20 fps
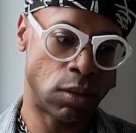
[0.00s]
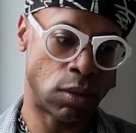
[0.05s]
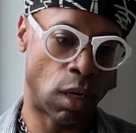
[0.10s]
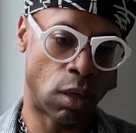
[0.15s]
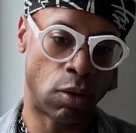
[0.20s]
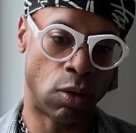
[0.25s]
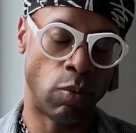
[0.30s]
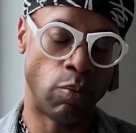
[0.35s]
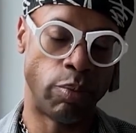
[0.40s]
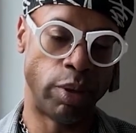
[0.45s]
I
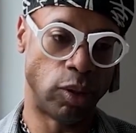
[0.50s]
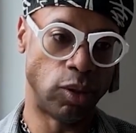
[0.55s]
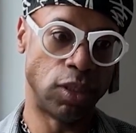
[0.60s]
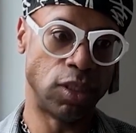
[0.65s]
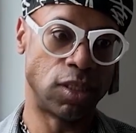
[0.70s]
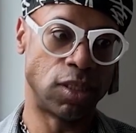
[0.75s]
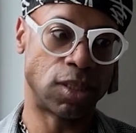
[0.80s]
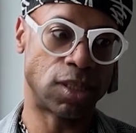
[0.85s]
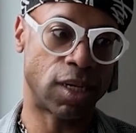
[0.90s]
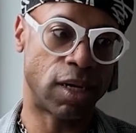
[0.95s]
don't know,
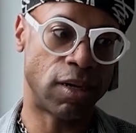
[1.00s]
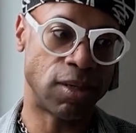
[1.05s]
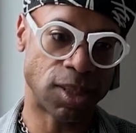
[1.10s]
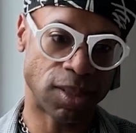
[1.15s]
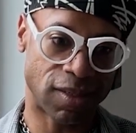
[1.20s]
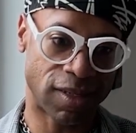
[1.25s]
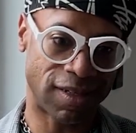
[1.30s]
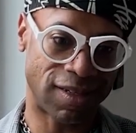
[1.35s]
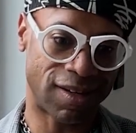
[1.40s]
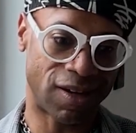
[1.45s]
building designers
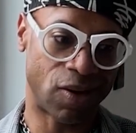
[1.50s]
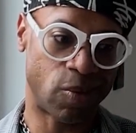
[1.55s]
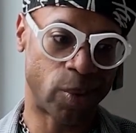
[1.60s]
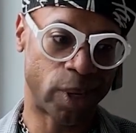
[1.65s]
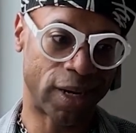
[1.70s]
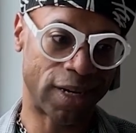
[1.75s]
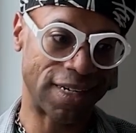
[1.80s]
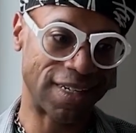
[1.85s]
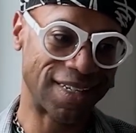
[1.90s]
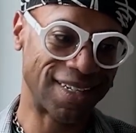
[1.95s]
at that time, I
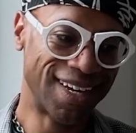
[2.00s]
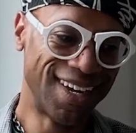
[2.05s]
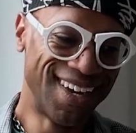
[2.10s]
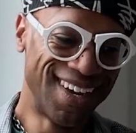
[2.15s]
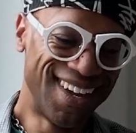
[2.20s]
guess.